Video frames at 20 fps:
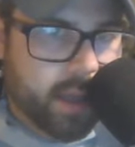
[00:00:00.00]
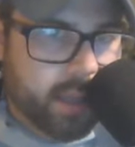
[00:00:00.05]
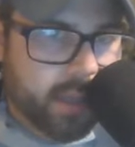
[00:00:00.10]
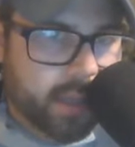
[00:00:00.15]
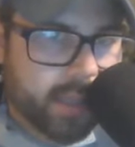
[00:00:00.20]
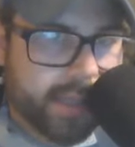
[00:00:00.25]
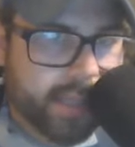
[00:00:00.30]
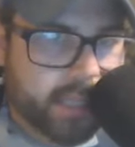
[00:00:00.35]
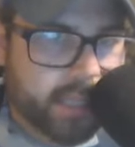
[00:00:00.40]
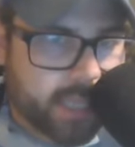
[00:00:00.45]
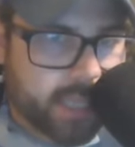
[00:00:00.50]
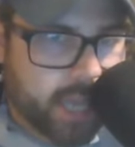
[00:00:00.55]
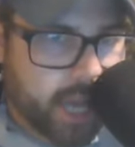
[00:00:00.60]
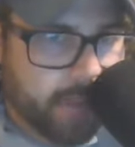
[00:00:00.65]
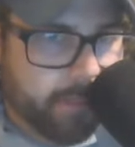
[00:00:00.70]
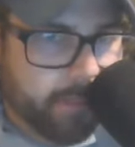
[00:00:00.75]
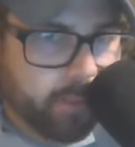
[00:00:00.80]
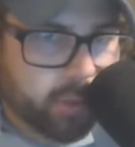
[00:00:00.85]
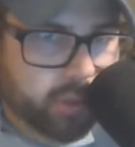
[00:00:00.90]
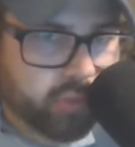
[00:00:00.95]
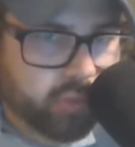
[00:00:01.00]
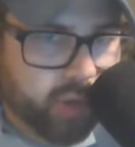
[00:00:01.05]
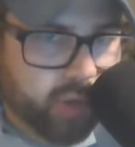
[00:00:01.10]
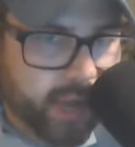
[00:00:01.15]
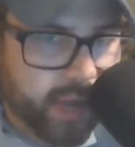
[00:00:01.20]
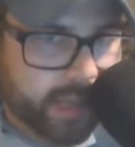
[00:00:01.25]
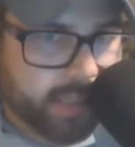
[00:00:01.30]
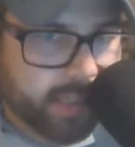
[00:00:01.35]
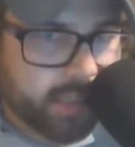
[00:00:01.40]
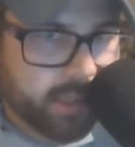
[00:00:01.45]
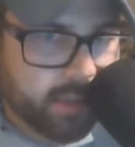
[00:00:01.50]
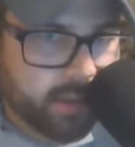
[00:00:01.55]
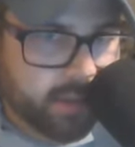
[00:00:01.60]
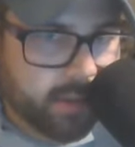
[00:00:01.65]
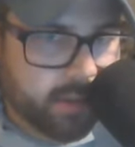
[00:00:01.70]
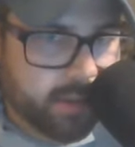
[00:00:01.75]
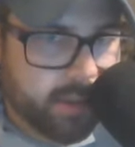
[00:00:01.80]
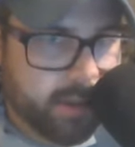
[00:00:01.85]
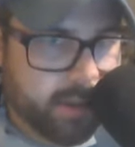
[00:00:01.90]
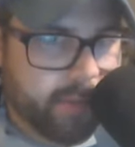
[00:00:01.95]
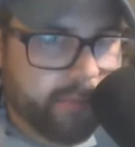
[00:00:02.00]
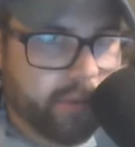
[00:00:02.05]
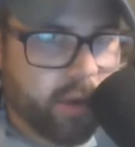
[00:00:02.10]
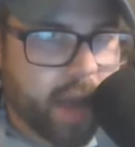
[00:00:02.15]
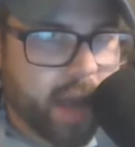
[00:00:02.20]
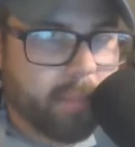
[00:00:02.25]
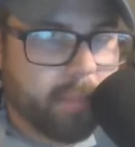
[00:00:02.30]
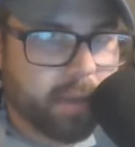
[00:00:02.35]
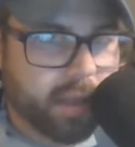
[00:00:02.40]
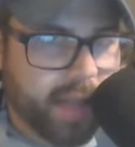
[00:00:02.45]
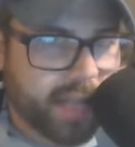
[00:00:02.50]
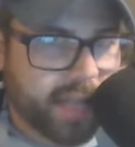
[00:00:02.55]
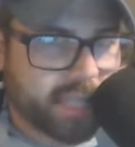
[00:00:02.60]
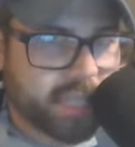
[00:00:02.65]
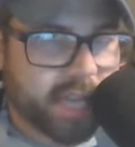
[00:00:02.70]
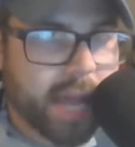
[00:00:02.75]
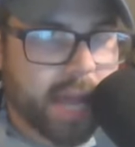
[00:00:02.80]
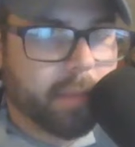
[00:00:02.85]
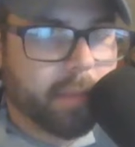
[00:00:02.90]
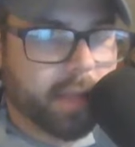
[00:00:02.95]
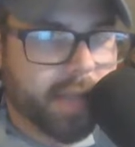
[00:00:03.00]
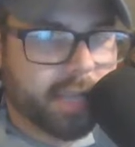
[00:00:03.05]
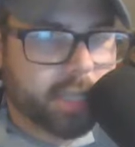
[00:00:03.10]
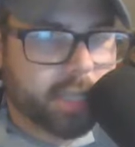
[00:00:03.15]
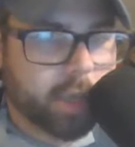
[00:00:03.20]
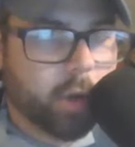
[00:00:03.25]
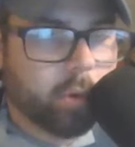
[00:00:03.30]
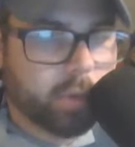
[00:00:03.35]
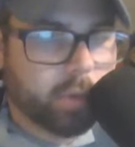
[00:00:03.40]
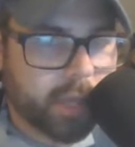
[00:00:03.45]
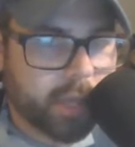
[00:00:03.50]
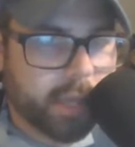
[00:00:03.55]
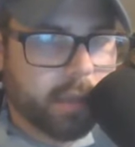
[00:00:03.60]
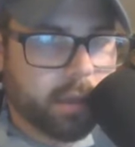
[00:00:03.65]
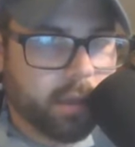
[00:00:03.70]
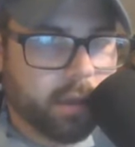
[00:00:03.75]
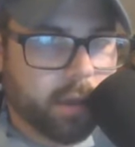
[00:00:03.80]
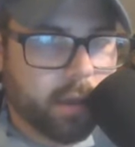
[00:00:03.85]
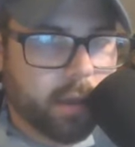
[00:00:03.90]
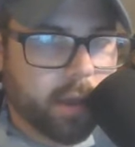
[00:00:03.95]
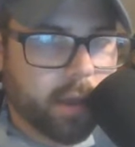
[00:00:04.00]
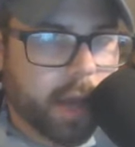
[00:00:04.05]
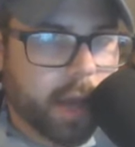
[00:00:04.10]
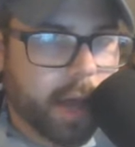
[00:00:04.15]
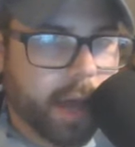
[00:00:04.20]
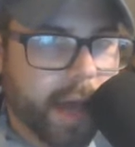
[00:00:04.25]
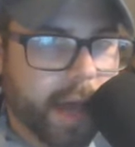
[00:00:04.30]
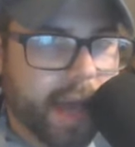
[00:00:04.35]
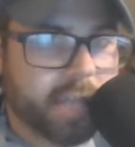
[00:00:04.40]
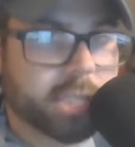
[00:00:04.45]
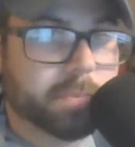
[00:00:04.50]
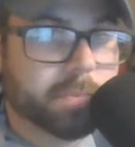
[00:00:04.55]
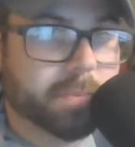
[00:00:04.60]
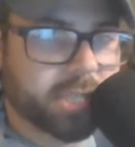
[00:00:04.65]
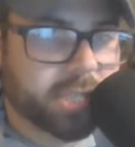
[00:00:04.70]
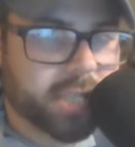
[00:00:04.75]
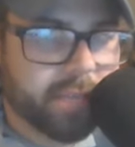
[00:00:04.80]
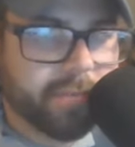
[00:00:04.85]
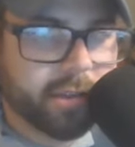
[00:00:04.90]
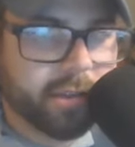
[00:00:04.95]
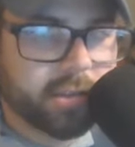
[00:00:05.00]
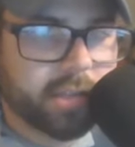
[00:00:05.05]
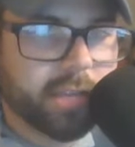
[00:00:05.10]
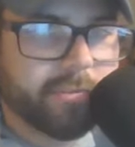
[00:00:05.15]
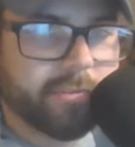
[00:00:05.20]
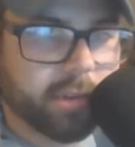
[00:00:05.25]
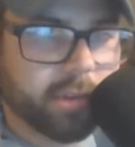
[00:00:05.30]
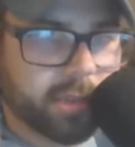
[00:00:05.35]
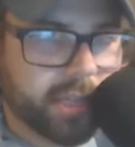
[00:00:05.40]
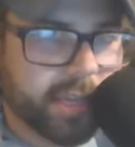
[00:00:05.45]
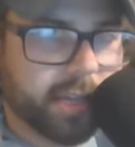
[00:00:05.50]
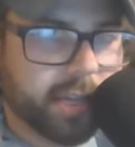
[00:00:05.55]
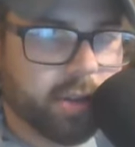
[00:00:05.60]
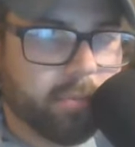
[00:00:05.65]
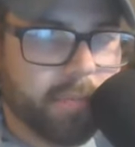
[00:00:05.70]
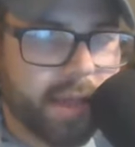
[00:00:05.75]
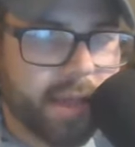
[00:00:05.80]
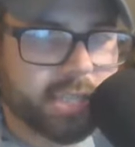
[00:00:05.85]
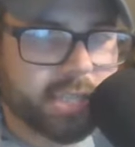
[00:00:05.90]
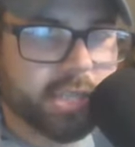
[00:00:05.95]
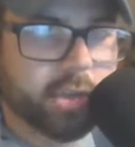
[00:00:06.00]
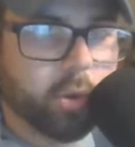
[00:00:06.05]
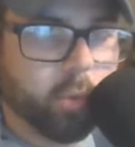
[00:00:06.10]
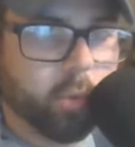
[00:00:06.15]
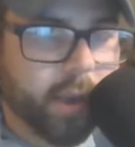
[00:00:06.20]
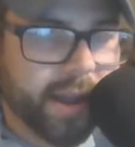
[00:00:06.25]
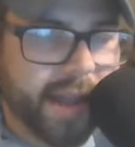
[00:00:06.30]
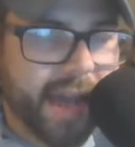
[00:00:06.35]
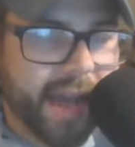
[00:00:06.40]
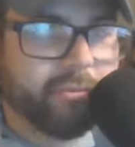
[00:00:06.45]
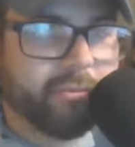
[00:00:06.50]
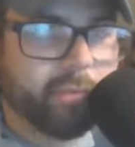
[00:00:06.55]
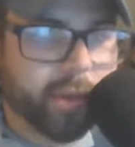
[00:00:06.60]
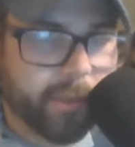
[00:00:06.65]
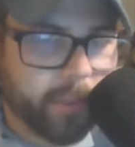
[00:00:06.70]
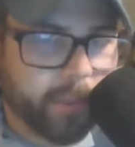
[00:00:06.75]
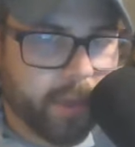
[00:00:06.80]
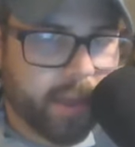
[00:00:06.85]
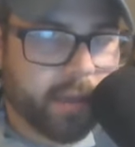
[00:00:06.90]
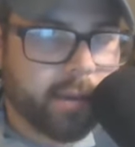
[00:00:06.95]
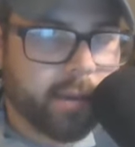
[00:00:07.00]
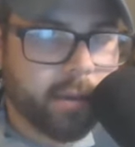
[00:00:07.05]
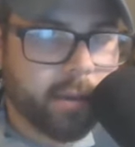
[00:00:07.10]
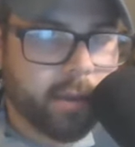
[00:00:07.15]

Leagues Cup was rigged for MLS and MLS only, and specifically for Lionel Messi to win everything,